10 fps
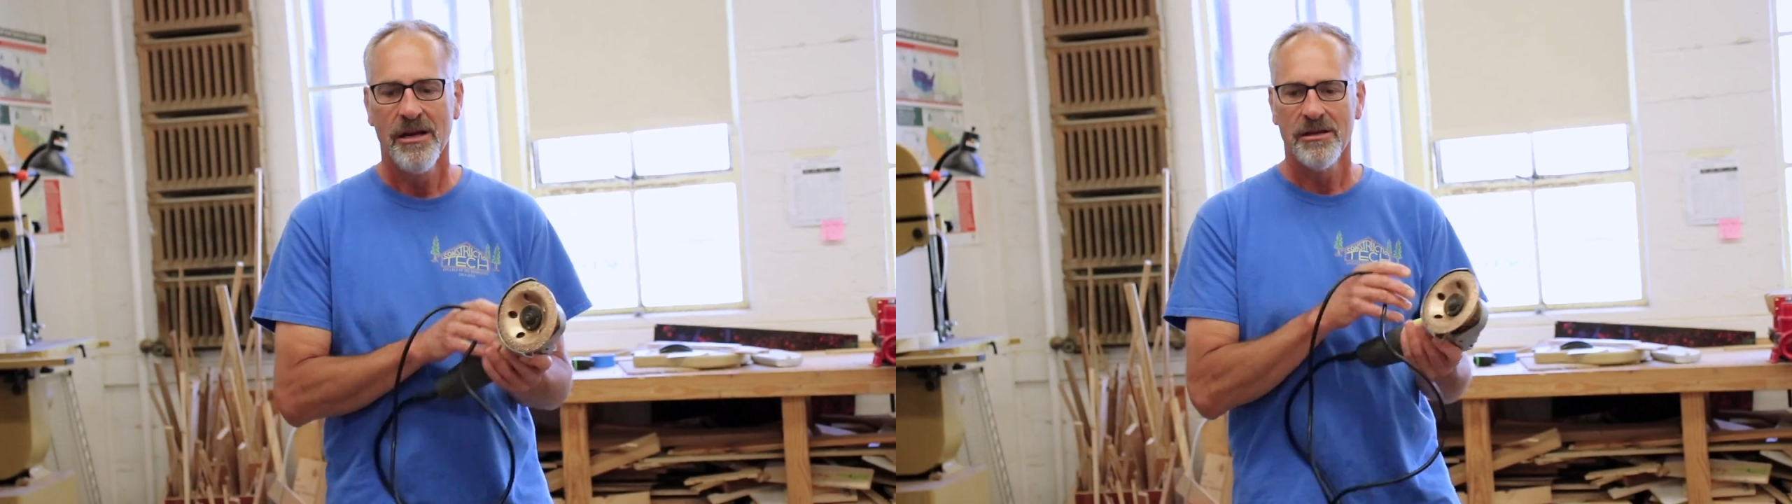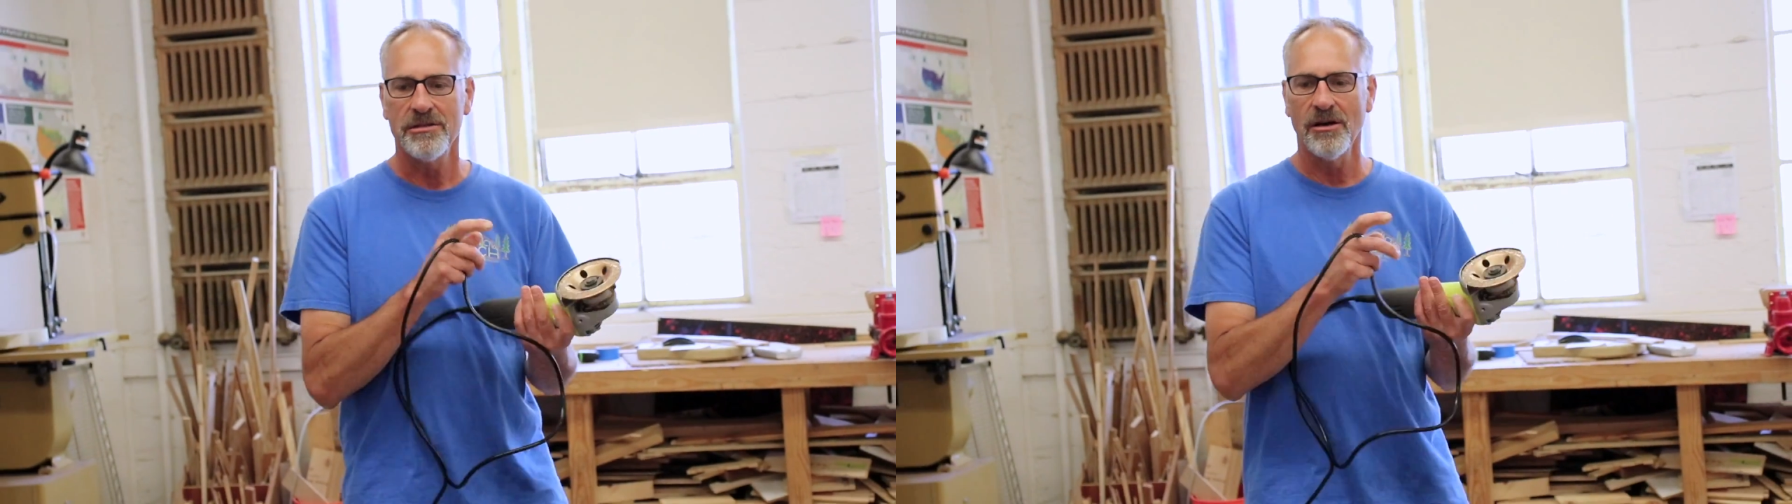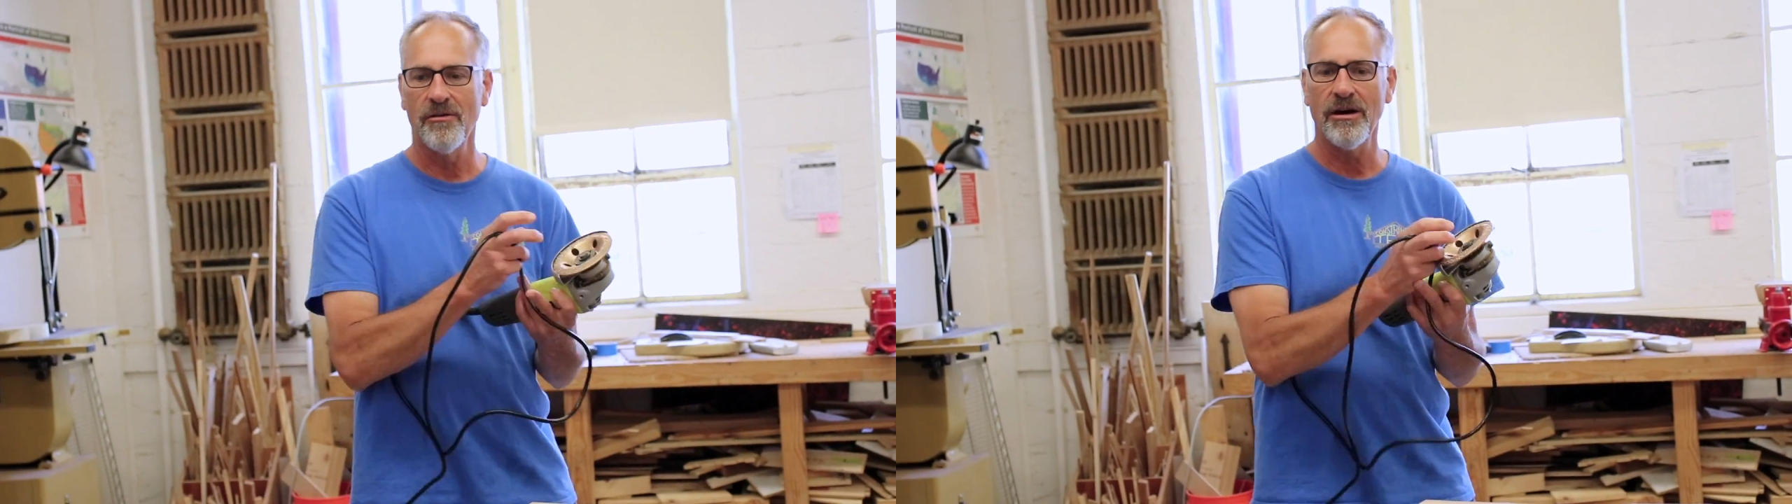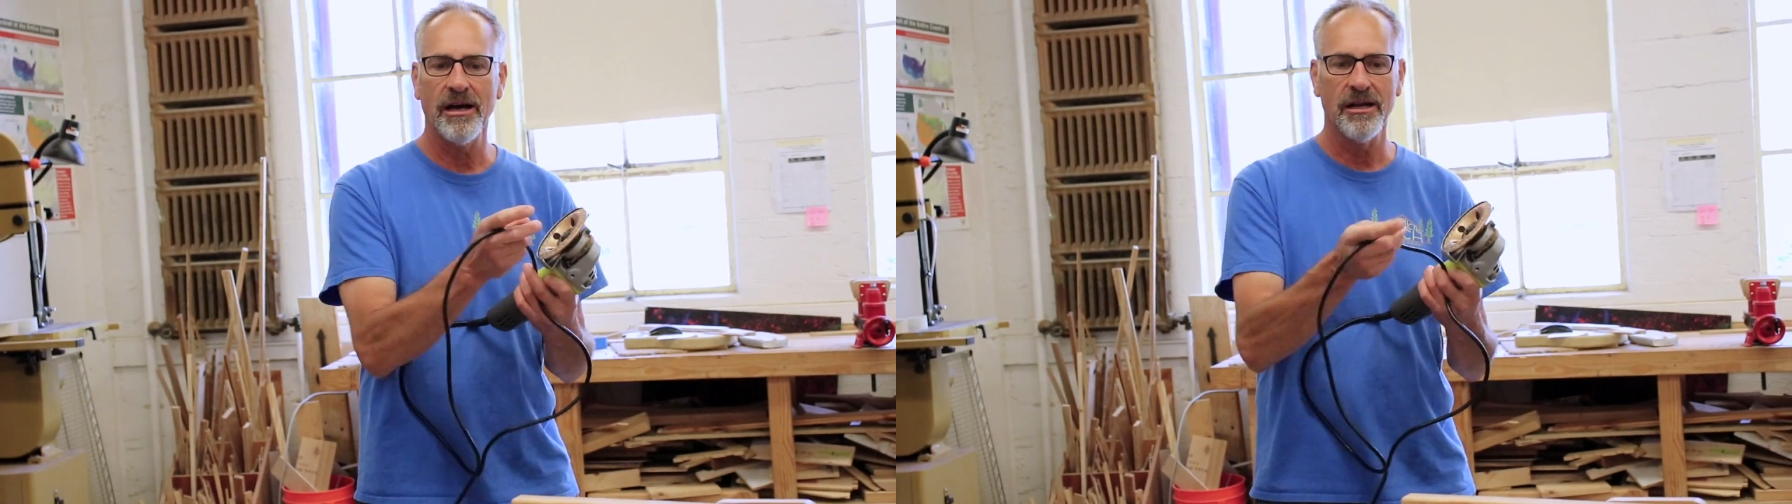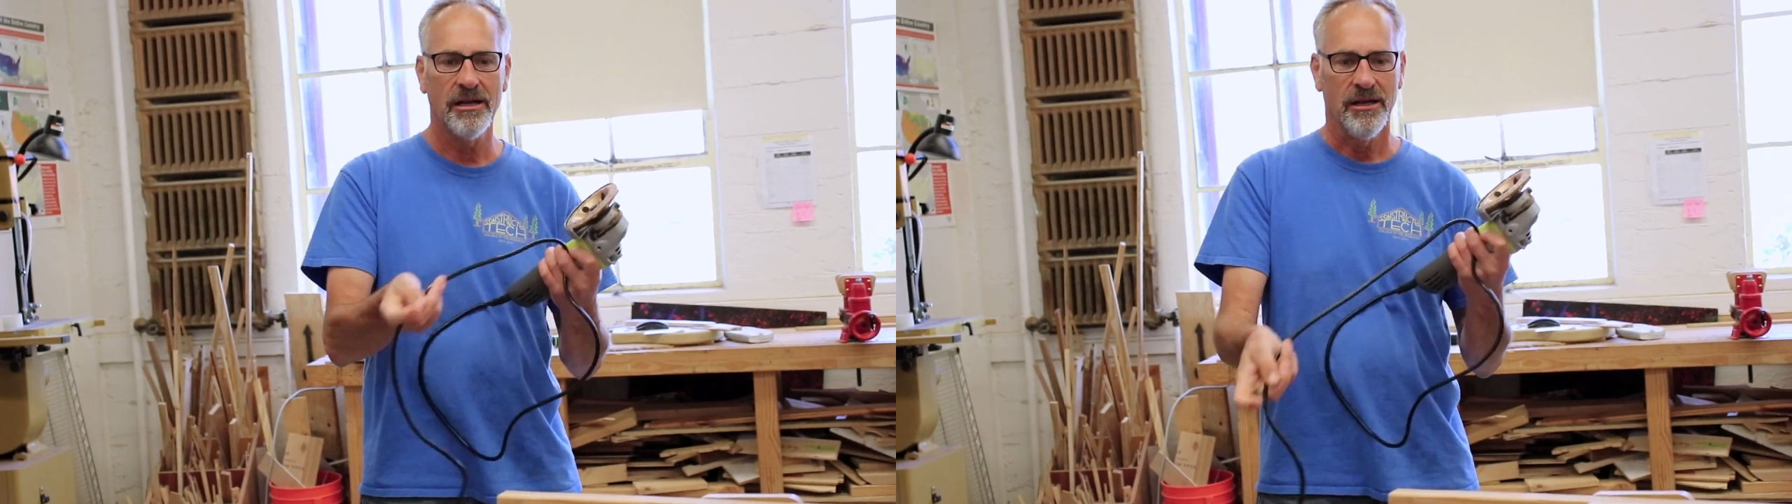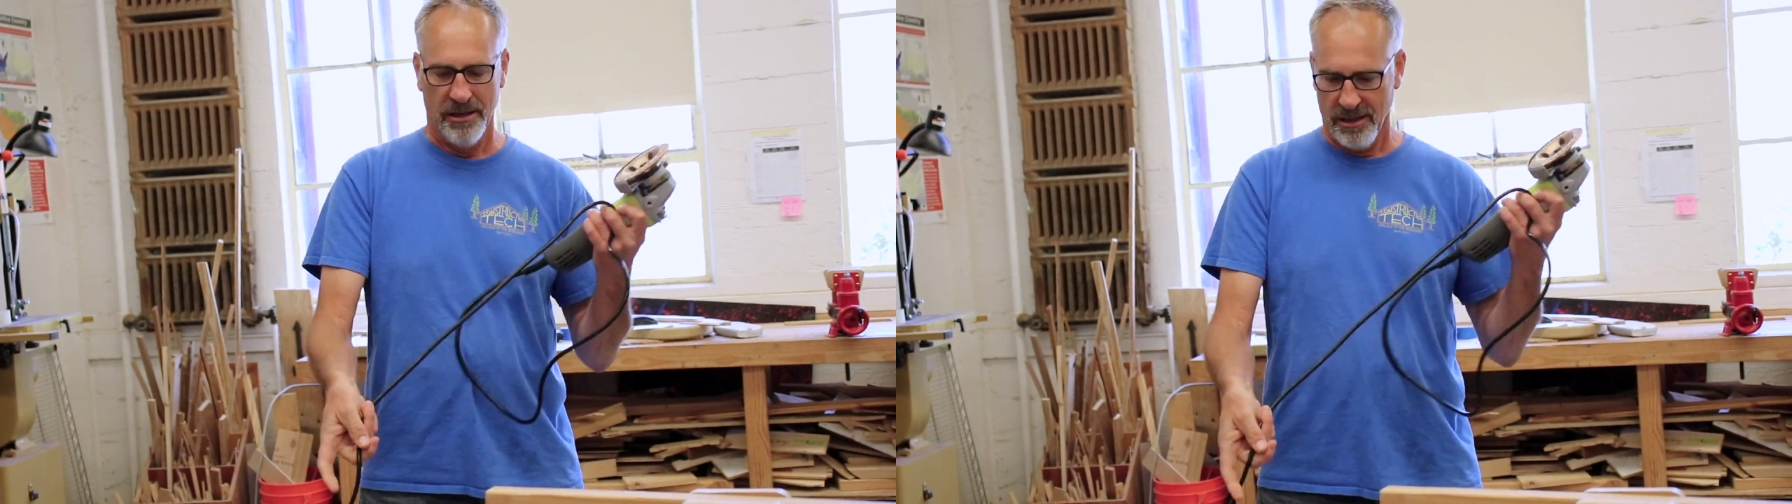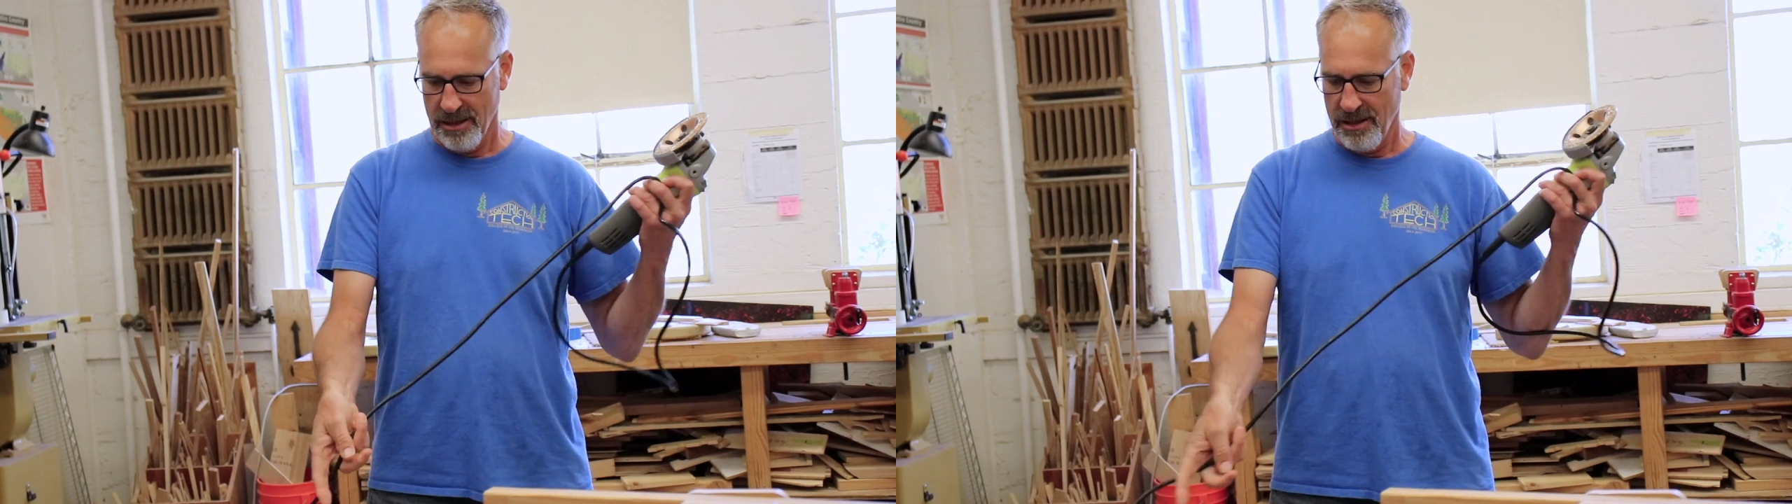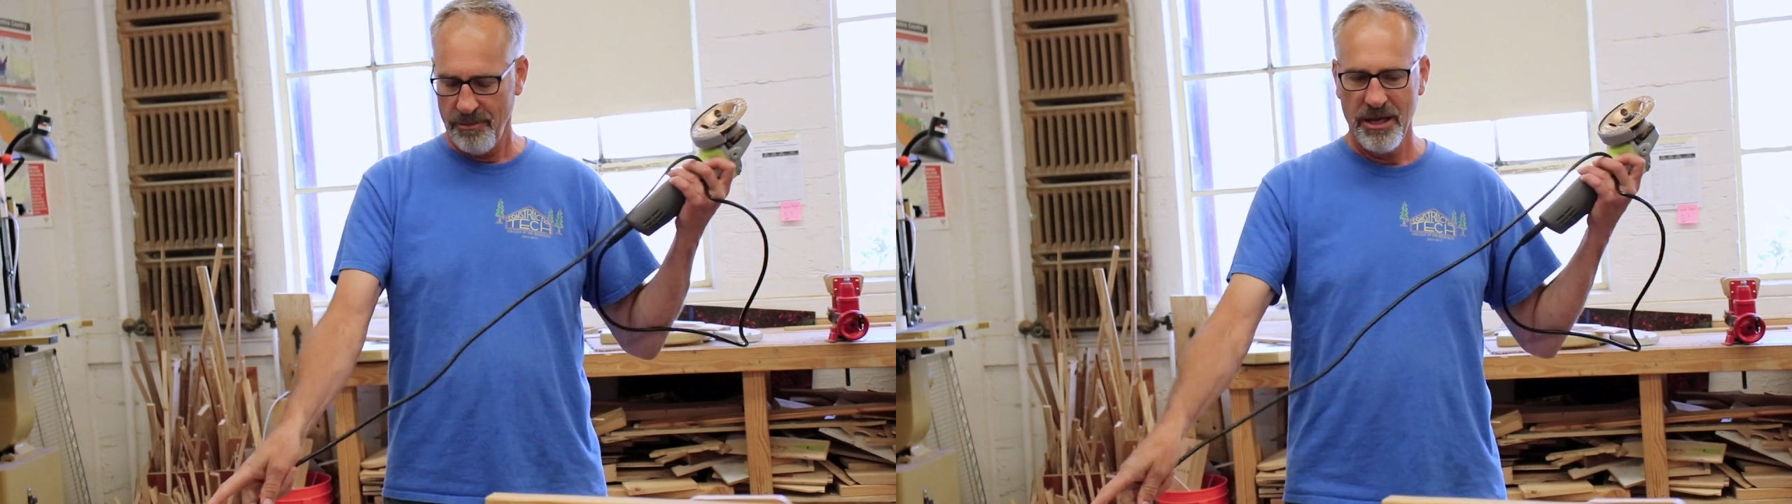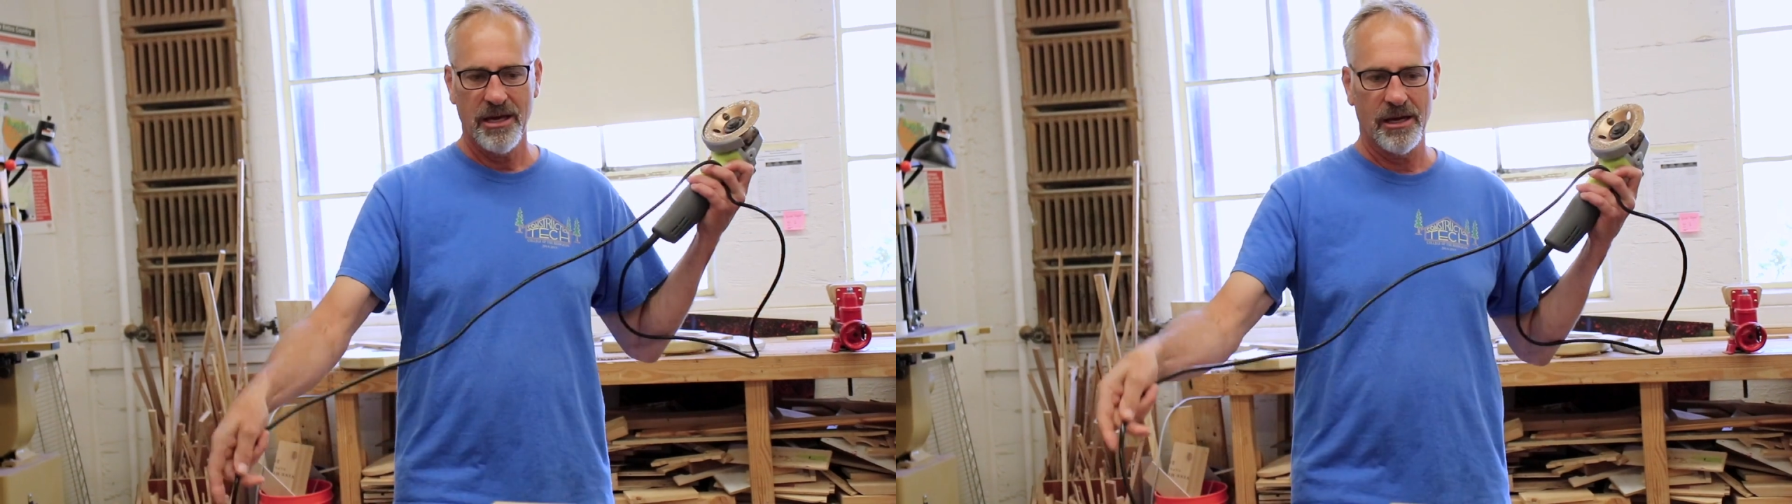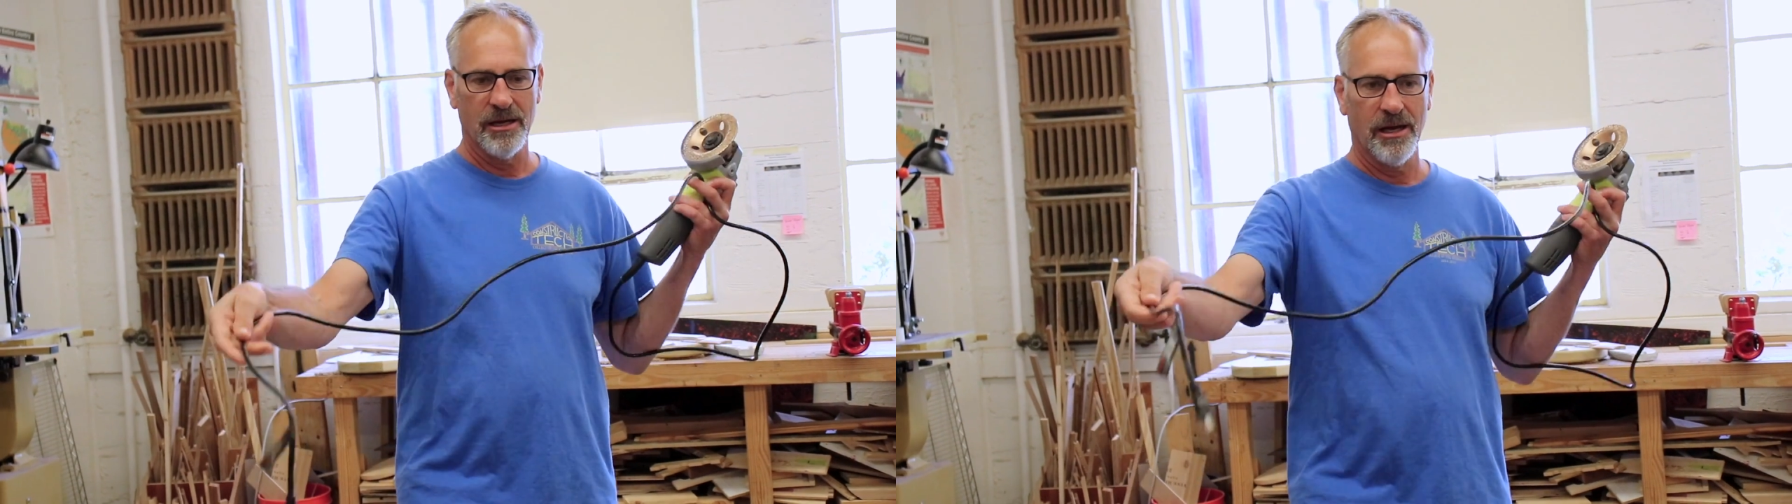So let me
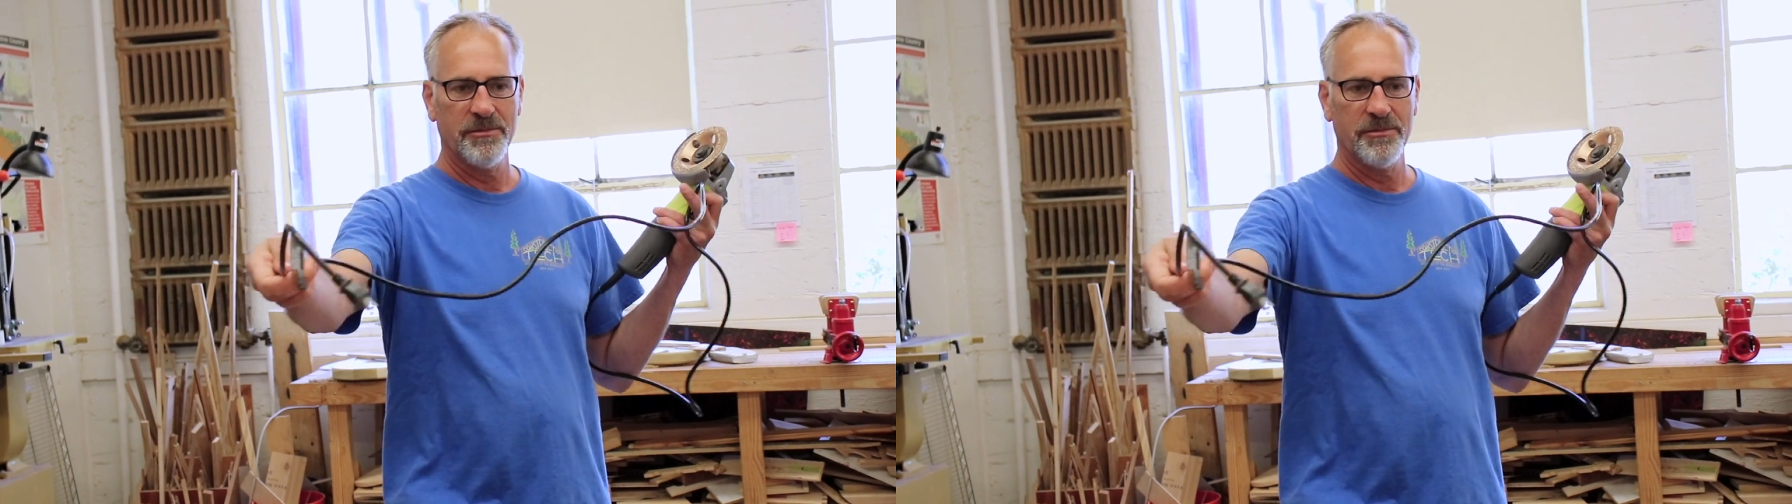get